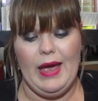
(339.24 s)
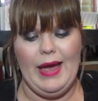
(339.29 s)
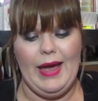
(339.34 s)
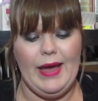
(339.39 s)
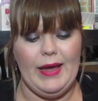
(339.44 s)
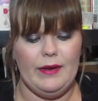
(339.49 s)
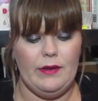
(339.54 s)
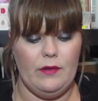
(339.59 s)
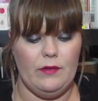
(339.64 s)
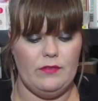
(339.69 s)

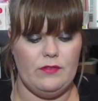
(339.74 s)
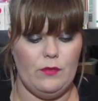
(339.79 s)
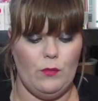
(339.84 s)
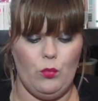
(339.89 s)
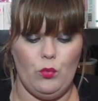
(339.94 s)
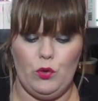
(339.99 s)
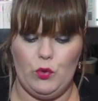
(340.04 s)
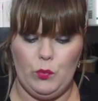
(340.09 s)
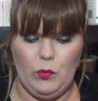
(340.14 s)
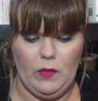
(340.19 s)
I know
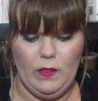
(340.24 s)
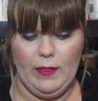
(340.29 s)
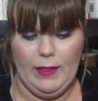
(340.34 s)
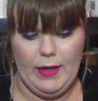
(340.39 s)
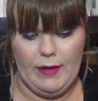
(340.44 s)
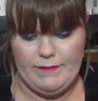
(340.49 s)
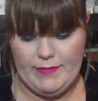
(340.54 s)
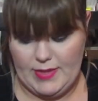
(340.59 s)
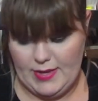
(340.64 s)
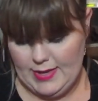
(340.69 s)
someone will
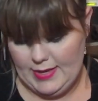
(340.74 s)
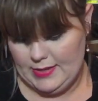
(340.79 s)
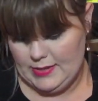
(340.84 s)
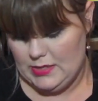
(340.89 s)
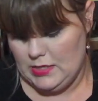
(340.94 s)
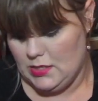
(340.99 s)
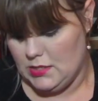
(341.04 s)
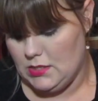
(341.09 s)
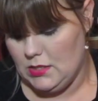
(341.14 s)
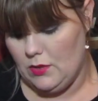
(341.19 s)
love
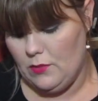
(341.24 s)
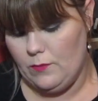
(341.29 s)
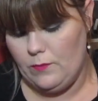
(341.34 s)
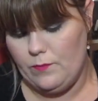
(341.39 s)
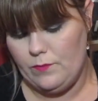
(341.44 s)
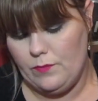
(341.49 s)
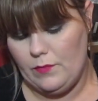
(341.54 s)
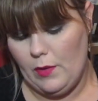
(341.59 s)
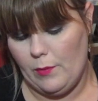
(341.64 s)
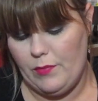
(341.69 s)
that. So
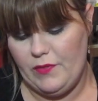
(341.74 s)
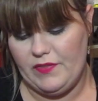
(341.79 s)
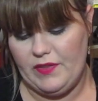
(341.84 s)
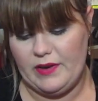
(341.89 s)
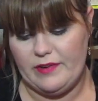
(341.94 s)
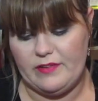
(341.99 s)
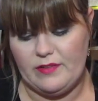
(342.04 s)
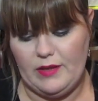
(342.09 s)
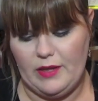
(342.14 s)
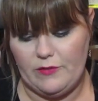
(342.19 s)
I'll put
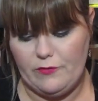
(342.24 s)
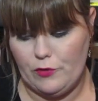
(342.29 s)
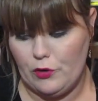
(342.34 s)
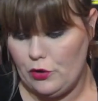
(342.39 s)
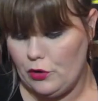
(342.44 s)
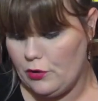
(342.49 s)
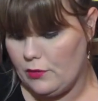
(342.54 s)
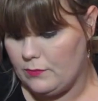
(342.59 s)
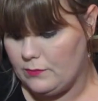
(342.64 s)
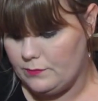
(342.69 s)
that aside for
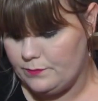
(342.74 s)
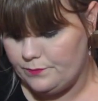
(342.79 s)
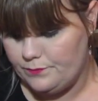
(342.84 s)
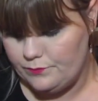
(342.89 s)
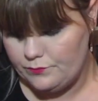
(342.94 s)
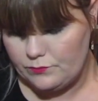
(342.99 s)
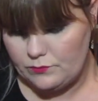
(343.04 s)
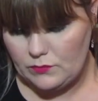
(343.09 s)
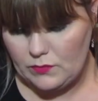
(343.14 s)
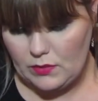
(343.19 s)
her.
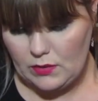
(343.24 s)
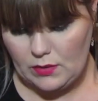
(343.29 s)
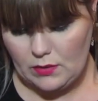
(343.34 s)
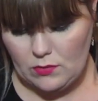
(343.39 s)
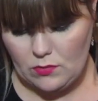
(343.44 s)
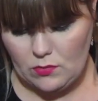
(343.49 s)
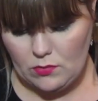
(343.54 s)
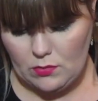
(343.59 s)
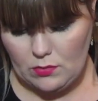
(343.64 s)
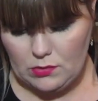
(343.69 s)

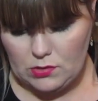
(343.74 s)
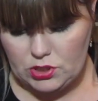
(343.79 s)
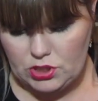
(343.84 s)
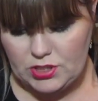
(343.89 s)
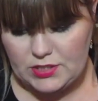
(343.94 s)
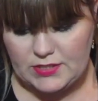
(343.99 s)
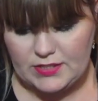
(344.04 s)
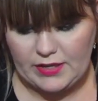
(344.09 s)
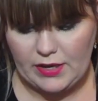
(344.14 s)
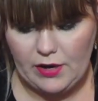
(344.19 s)

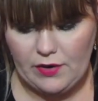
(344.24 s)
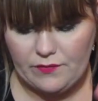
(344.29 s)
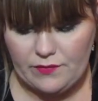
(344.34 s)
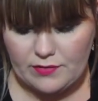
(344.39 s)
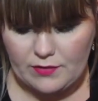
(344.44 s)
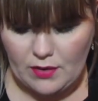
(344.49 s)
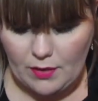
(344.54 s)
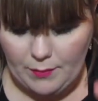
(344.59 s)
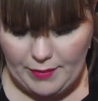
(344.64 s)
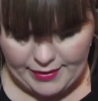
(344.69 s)
She doesn't care if
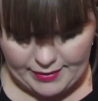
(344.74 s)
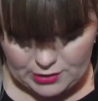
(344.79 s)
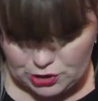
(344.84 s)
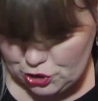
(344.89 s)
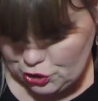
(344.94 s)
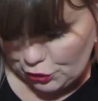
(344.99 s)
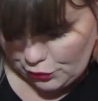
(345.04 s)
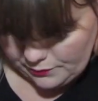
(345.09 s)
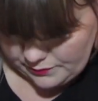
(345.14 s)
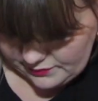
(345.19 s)
it's got my
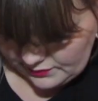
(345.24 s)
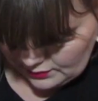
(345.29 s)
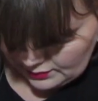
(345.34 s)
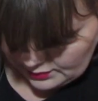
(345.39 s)
germs